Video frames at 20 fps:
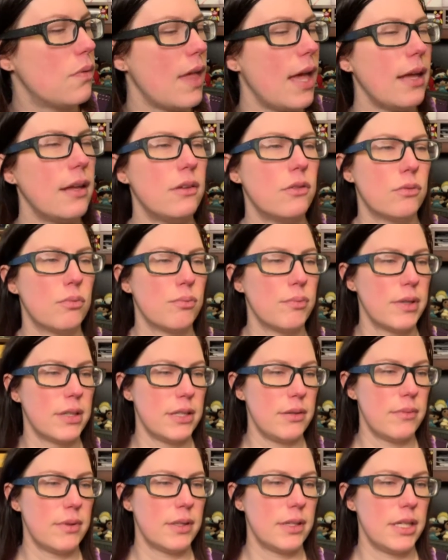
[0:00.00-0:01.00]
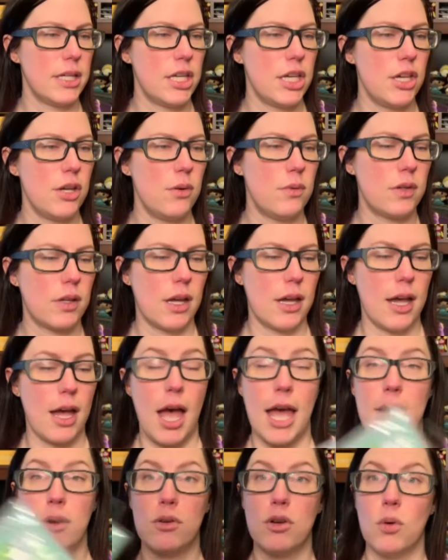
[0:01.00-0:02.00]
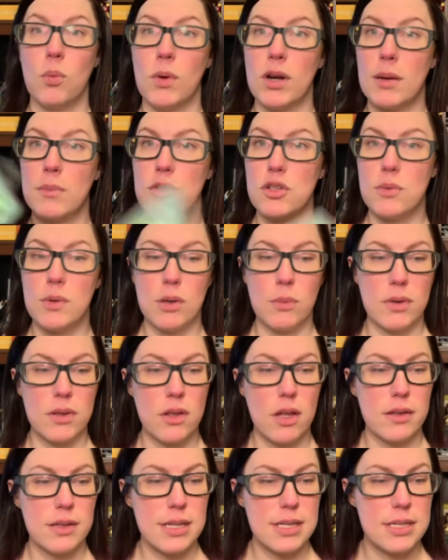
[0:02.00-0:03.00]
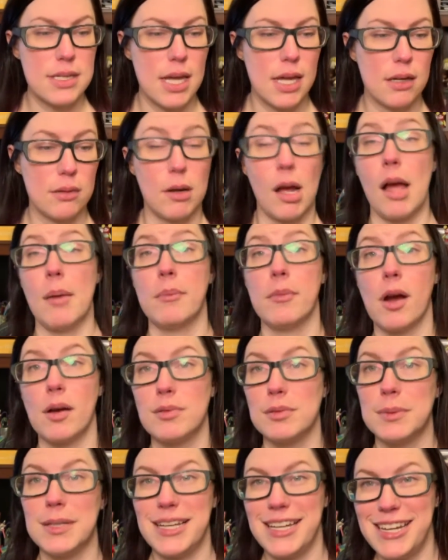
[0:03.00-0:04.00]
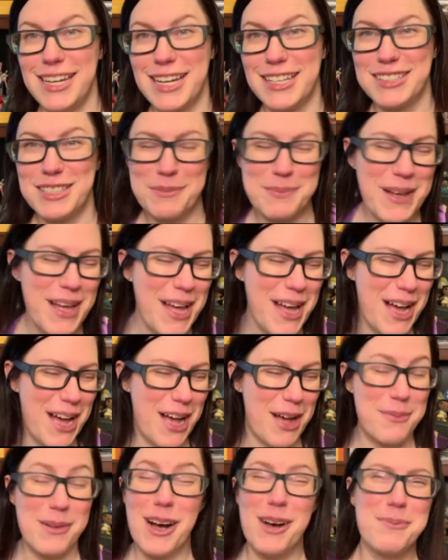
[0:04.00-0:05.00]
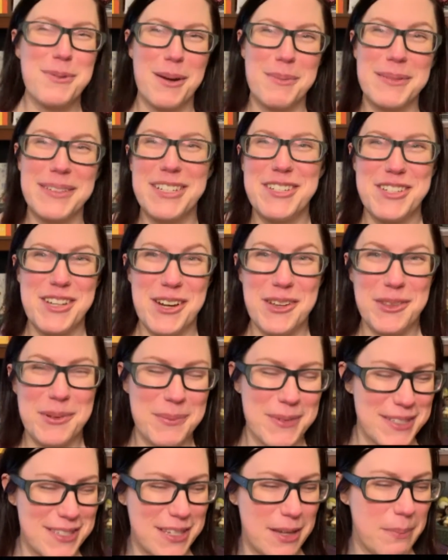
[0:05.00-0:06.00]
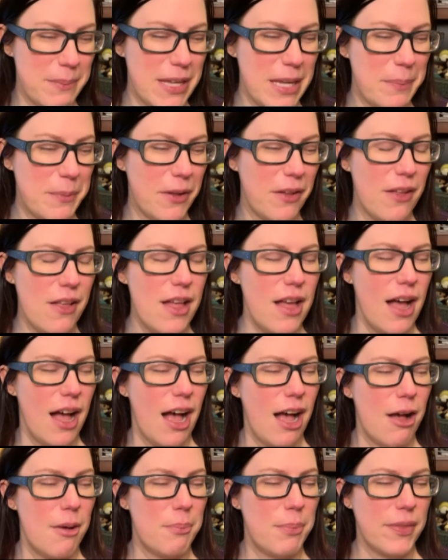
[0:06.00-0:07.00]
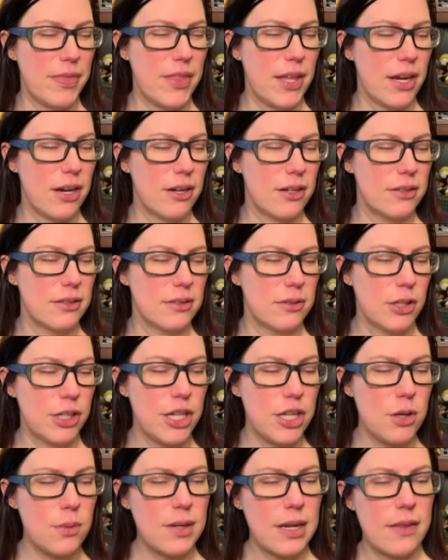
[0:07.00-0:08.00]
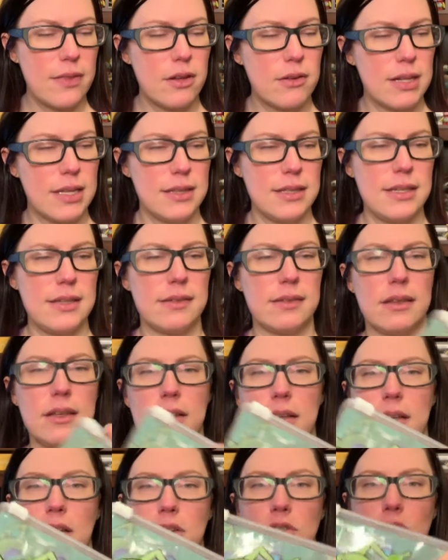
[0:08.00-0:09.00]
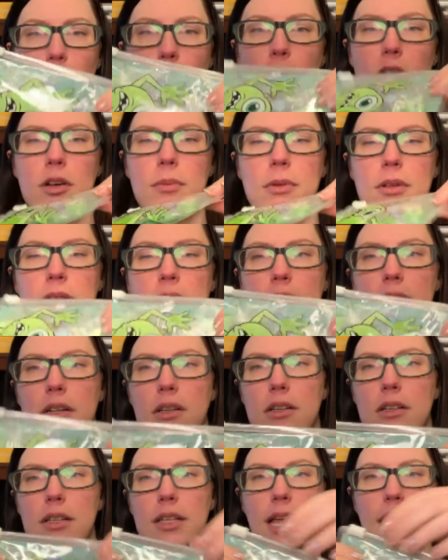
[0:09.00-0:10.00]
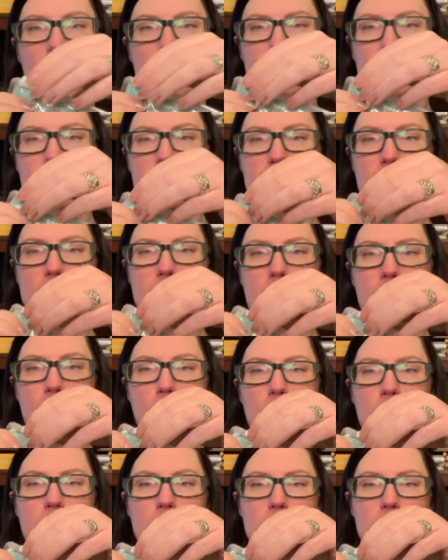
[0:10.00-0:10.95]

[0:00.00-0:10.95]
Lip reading: that is really, really cute. I don't know what I'm doing with all these yet. I'm probably eating them. I'll probably share them with some people, but they're cute, and they're in these adorable little like zip